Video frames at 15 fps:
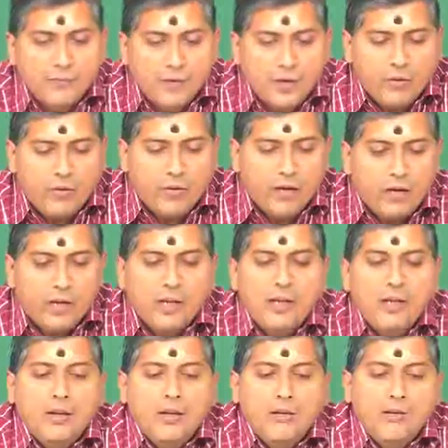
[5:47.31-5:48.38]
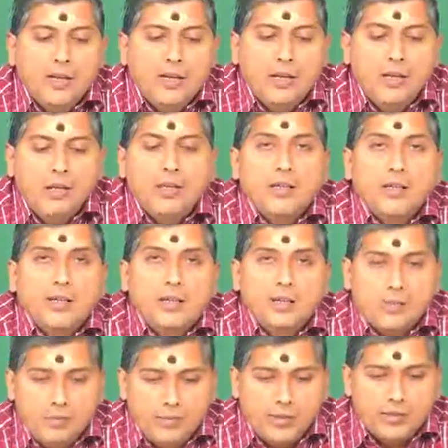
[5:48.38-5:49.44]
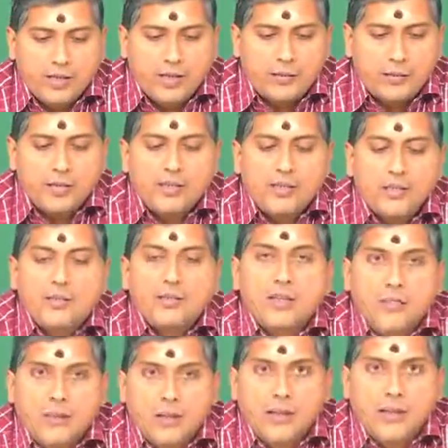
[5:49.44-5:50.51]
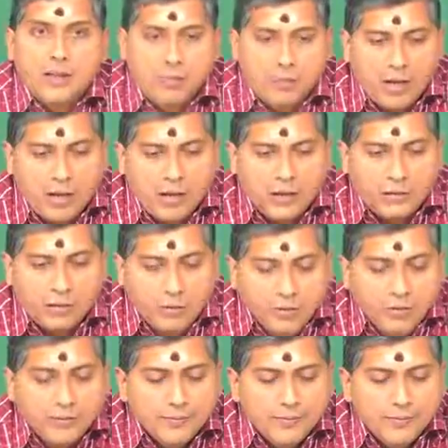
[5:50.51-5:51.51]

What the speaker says: In fact, this expression is given in Mallet's book.